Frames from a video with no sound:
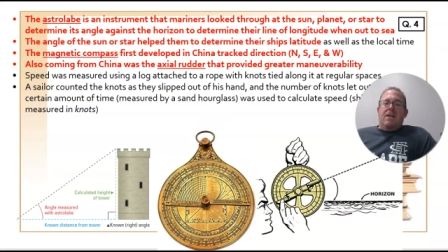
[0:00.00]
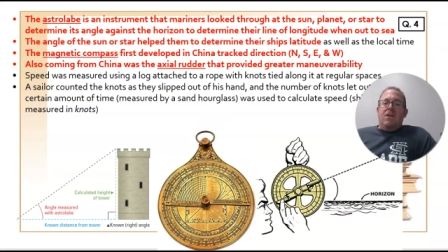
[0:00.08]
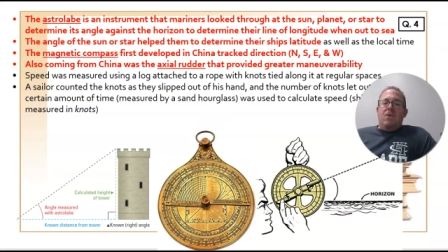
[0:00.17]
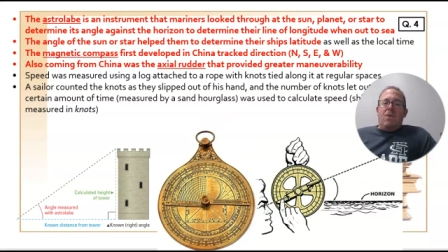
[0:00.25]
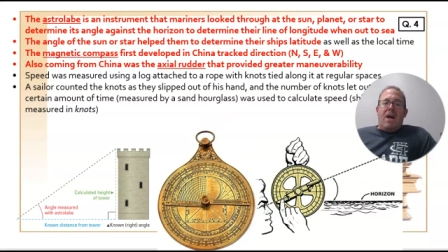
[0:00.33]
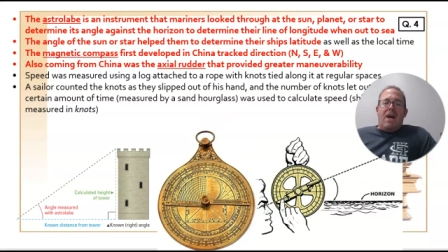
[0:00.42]

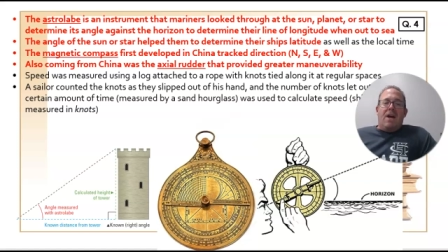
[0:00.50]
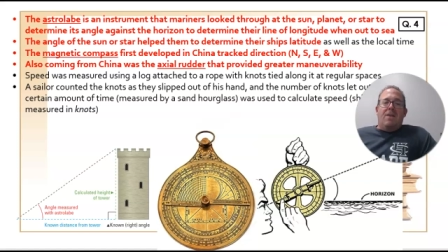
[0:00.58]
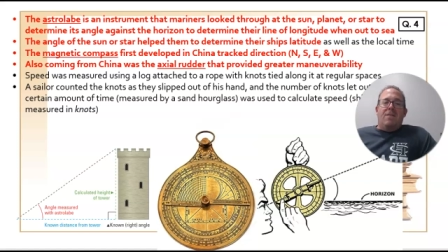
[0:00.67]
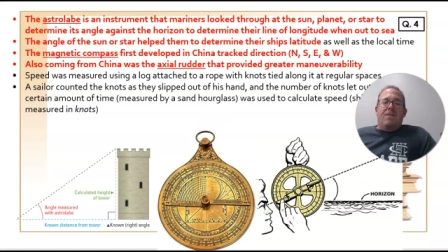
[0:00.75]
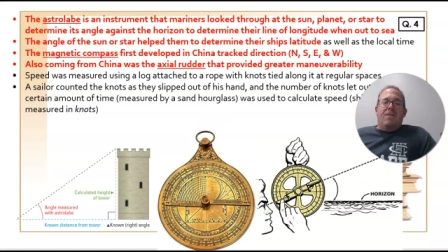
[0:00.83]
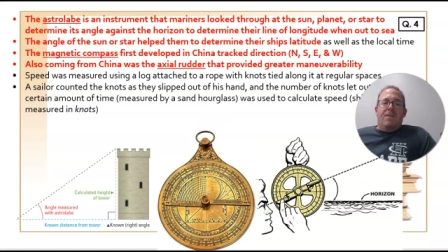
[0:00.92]
you
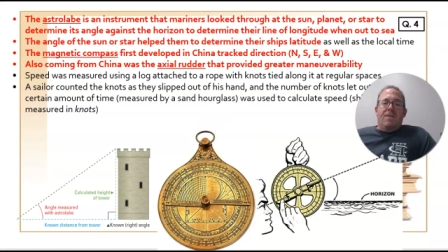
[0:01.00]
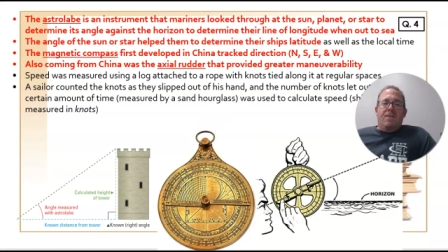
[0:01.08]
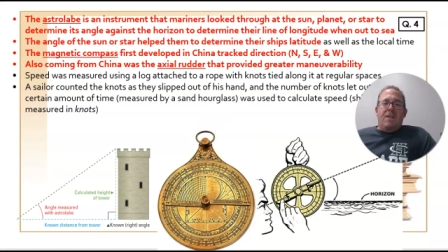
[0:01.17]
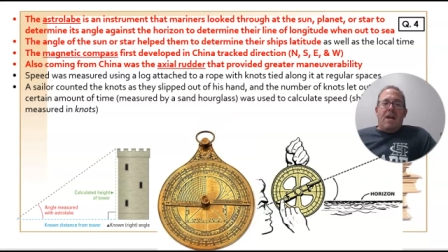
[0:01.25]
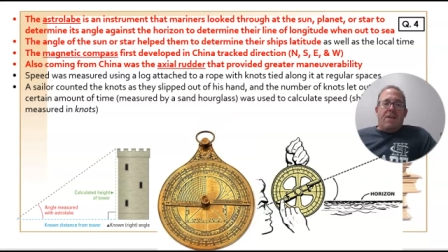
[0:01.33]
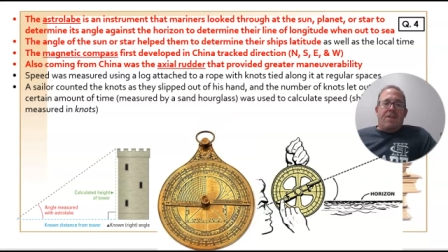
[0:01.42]
have
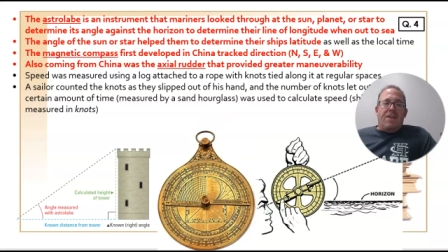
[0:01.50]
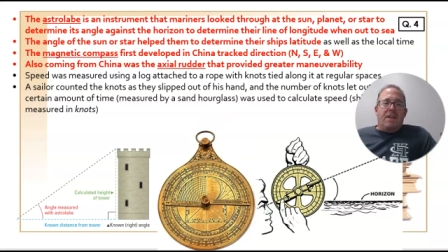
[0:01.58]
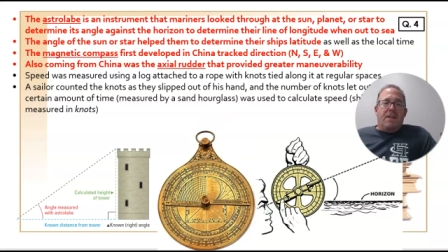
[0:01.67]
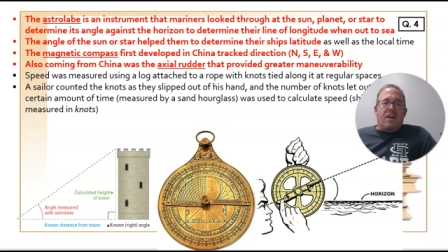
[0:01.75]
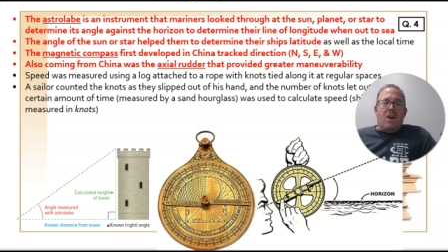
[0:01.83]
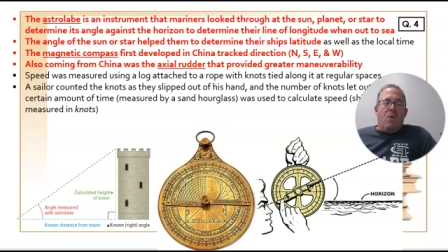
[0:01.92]

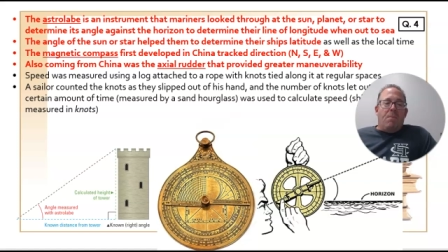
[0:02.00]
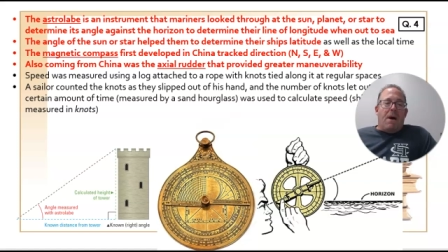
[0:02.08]
nothing to go